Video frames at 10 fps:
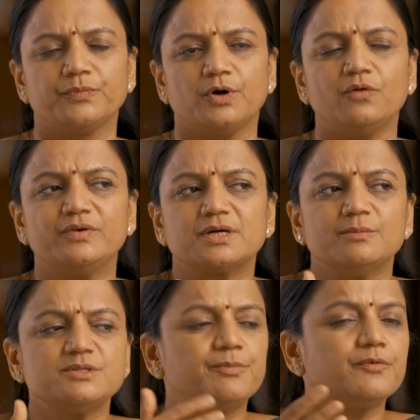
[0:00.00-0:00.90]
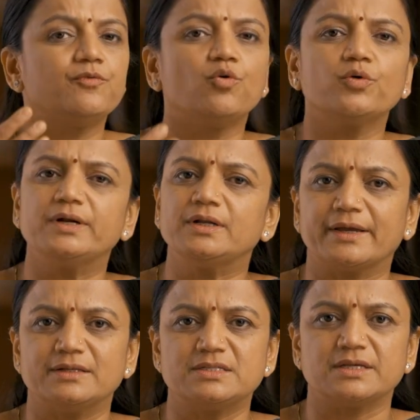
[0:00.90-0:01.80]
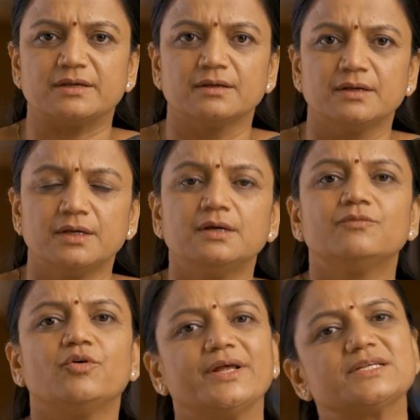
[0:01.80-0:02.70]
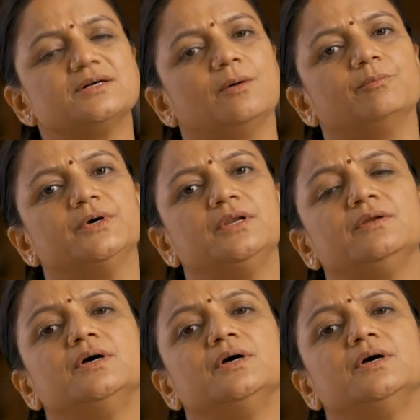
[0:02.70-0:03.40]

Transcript: or which comes before it, I can say. For example,